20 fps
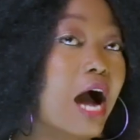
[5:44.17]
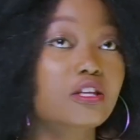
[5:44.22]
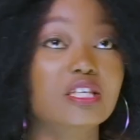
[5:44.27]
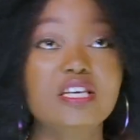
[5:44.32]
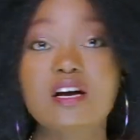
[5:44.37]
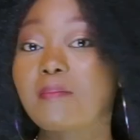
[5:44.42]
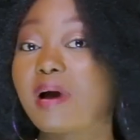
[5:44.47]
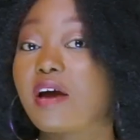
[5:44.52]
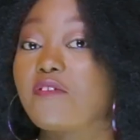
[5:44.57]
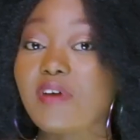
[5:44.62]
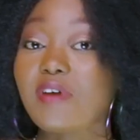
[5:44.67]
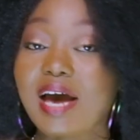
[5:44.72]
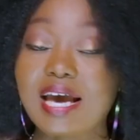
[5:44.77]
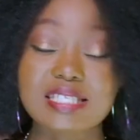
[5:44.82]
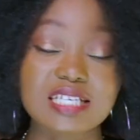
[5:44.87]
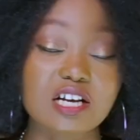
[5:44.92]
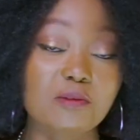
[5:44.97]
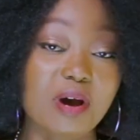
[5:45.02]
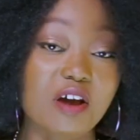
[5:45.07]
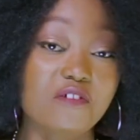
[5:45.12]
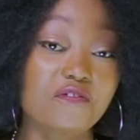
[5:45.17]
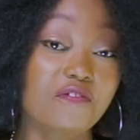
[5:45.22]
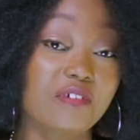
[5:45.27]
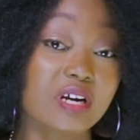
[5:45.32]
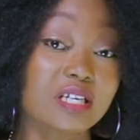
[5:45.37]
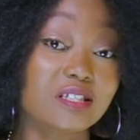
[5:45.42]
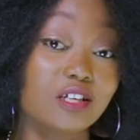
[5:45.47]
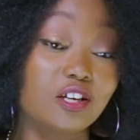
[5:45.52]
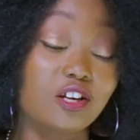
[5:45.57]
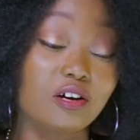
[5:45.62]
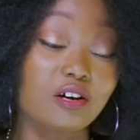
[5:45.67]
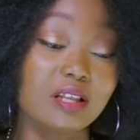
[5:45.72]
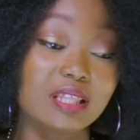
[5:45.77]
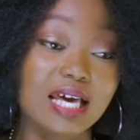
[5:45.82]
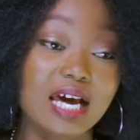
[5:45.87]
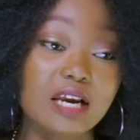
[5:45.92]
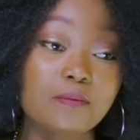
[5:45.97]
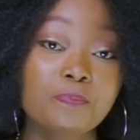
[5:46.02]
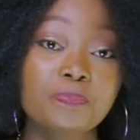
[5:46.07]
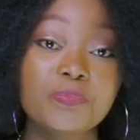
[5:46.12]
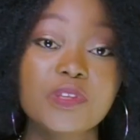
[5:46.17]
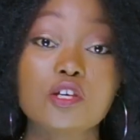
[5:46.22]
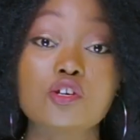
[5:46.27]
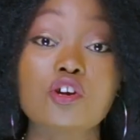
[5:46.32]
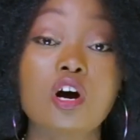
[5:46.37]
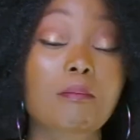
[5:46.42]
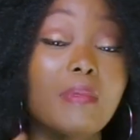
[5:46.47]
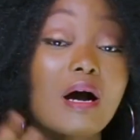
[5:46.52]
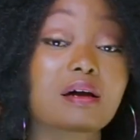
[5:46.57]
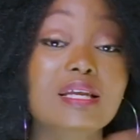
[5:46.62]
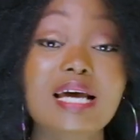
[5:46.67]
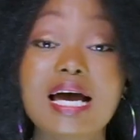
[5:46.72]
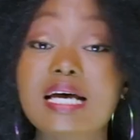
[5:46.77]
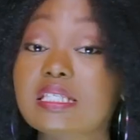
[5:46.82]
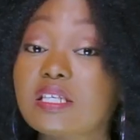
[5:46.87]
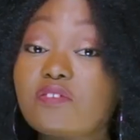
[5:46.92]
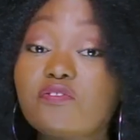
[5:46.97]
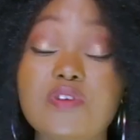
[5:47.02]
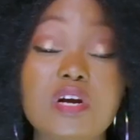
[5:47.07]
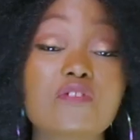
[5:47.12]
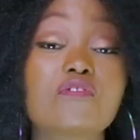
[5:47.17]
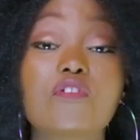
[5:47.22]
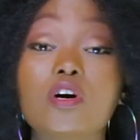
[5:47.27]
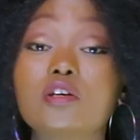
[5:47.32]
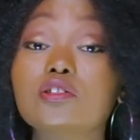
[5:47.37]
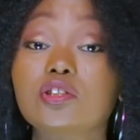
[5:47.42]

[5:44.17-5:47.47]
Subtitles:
I tell my friends a lot that your mouth has different